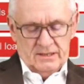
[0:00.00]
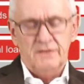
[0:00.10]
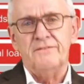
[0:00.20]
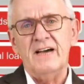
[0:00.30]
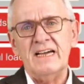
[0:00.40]

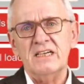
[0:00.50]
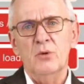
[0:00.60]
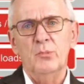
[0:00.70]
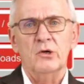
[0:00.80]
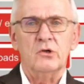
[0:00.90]
the
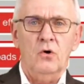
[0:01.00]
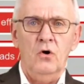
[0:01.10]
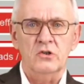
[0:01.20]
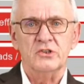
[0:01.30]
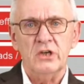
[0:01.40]
variable
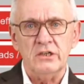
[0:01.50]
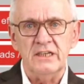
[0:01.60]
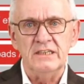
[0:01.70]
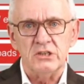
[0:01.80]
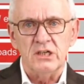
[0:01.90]
called
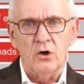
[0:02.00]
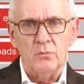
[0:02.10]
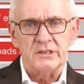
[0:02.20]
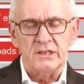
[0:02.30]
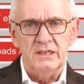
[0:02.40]
cutting
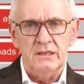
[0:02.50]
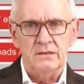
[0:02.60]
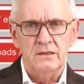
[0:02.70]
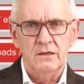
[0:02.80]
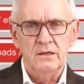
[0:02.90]
geometry,
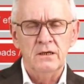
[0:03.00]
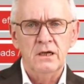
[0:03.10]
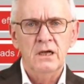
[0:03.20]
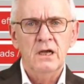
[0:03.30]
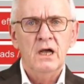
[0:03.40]

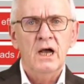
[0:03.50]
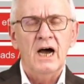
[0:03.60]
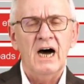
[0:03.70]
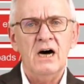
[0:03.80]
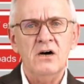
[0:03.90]

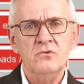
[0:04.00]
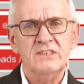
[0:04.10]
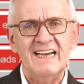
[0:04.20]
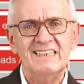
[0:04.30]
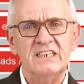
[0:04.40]
how
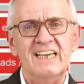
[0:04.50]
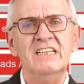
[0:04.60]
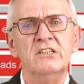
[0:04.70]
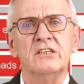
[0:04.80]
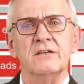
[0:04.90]
that
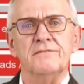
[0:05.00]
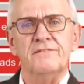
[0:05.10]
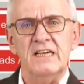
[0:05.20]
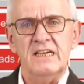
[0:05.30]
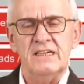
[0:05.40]

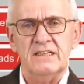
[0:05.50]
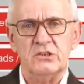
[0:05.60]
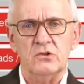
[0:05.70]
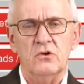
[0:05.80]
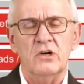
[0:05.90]

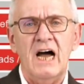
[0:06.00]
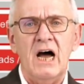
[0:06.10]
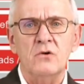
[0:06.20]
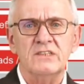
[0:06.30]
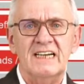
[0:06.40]
interferes or
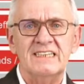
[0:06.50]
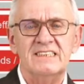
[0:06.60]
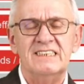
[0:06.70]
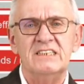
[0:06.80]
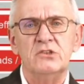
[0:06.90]
how
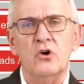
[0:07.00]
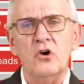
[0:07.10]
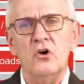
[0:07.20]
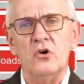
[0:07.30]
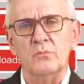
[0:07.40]
that
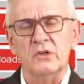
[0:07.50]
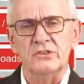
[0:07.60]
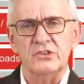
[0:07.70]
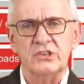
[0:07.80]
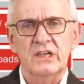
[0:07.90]

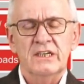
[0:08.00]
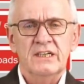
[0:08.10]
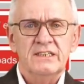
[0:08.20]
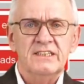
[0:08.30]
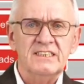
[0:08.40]
determines
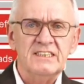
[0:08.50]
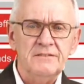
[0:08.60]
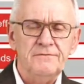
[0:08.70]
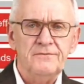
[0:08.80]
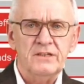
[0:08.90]
the
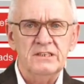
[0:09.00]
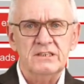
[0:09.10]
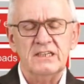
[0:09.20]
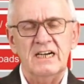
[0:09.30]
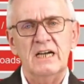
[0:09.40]

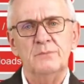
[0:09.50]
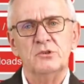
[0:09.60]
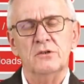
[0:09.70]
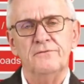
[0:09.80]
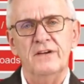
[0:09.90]
different
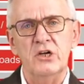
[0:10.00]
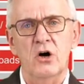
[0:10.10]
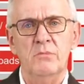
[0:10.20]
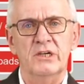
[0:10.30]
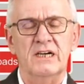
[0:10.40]
types of
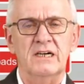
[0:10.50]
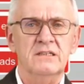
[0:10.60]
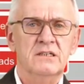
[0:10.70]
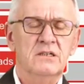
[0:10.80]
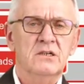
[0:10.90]

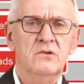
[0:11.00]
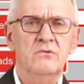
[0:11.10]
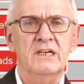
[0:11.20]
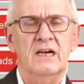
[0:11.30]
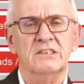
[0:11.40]
phenomena
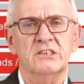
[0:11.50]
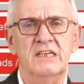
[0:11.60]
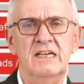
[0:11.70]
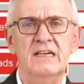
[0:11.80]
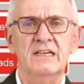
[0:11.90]
we are
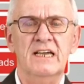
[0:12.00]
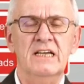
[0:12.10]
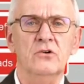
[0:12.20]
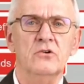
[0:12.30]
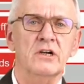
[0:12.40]
seeing
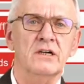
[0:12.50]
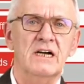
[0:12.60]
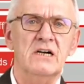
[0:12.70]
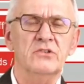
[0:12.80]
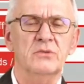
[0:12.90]
in or
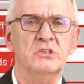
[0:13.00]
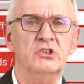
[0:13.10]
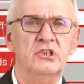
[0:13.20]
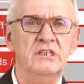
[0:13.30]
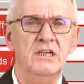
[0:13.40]
around the
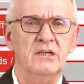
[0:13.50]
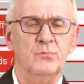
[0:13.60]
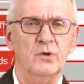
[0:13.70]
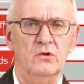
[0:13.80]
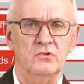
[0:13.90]
machining
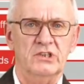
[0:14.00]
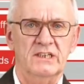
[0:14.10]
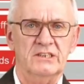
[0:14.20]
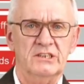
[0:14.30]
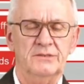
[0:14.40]

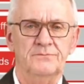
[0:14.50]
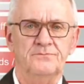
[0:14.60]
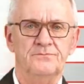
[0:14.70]
process.